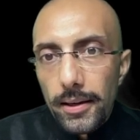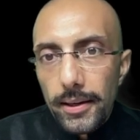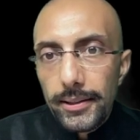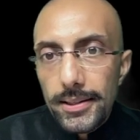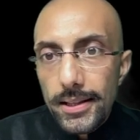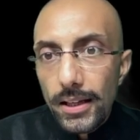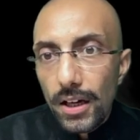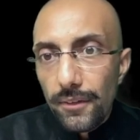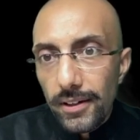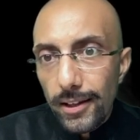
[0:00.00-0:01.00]
It is the
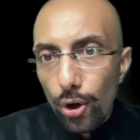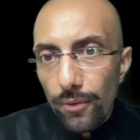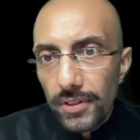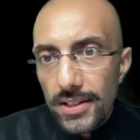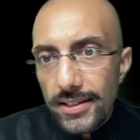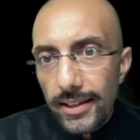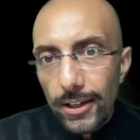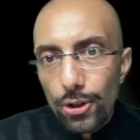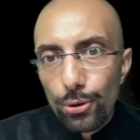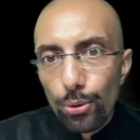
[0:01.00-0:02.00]
governor of the
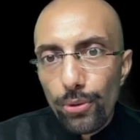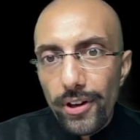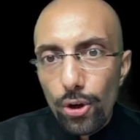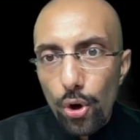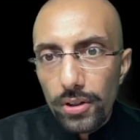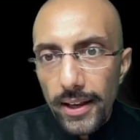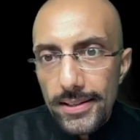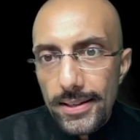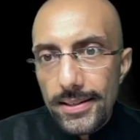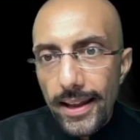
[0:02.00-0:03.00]
state who
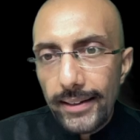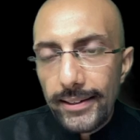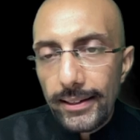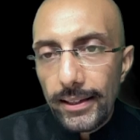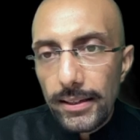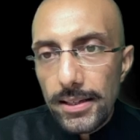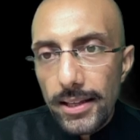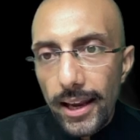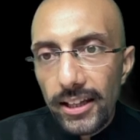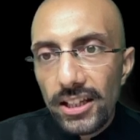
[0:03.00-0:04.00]
recognizes and declares
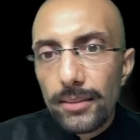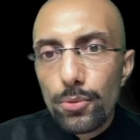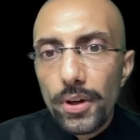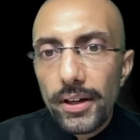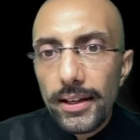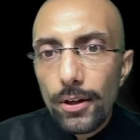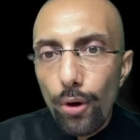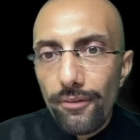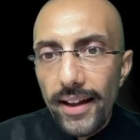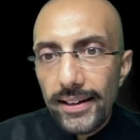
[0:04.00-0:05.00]
any community
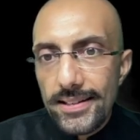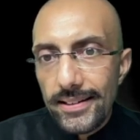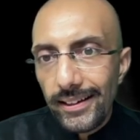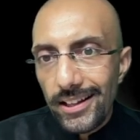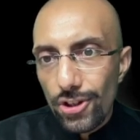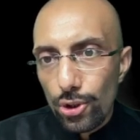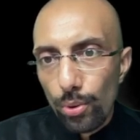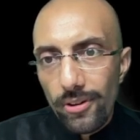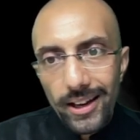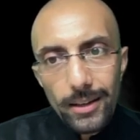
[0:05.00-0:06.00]
of that state as
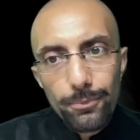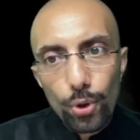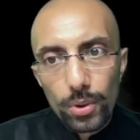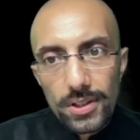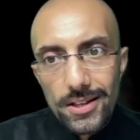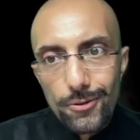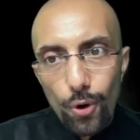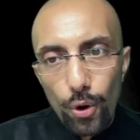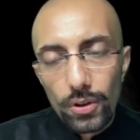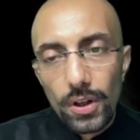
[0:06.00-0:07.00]
scheduled tribe? No, this is
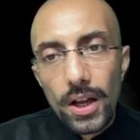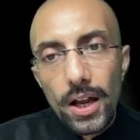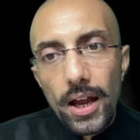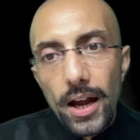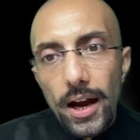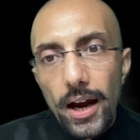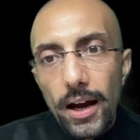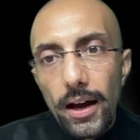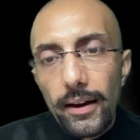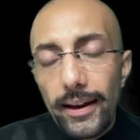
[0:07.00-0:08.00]
wrong.
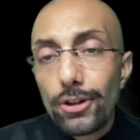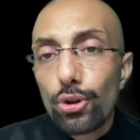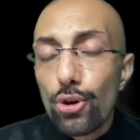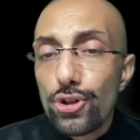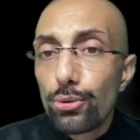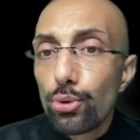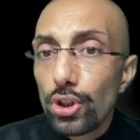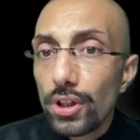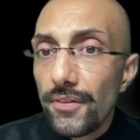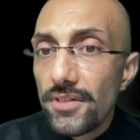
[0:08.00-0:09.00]
Right?
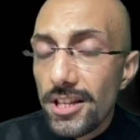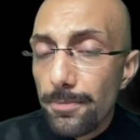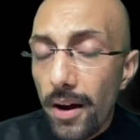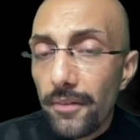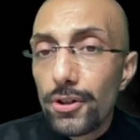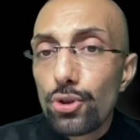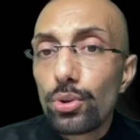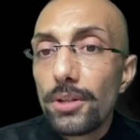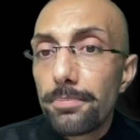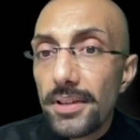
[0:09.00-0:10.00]
Constitution gives this power to
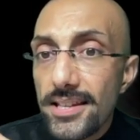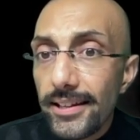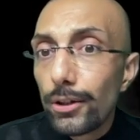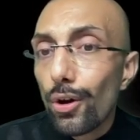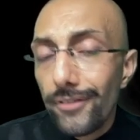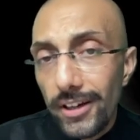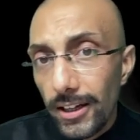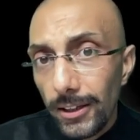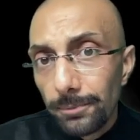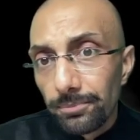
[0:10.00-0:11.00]
the President of
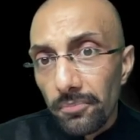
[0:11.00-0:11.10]
India,